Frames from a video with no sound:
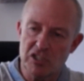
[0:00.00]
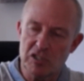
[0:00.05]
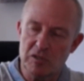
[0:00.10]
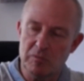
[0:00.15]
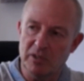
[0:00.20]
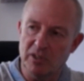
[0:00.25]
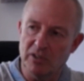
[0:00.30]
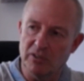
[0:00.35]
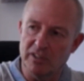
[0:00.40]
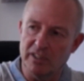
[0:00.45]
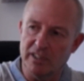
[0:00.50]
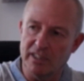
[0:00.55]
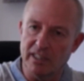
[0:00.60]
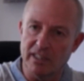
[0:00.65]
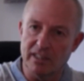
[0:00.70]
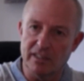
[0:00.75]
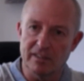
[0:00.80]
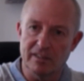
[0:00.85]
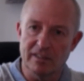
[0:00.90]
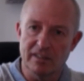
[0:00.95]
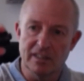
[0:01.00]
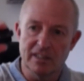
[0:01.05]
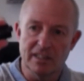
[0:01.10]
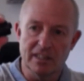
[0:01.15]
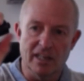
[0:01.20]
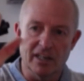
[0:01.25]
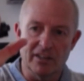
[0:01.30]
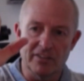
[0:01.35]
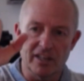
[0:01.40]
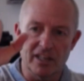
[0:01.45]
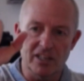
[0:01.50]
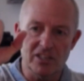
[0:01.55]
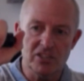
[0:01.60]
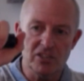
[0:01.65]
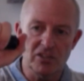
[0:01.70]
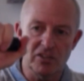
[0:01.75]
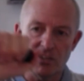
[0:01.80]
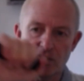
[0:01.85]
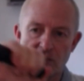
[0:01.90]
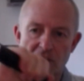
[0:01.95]
to be on the end, and that's so
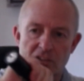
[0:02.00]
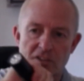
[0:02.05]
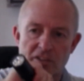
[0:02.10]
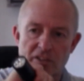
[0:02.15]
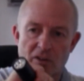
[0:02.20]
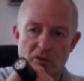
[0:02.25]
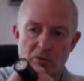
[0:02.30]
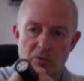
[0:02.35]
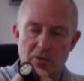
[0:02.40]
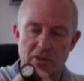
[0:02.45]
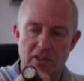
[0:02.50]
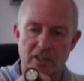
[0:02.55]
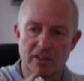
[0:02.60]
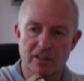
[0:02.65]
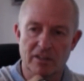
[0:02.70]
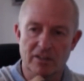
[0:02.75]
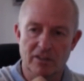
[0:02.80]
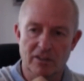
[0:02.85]
that you can hold it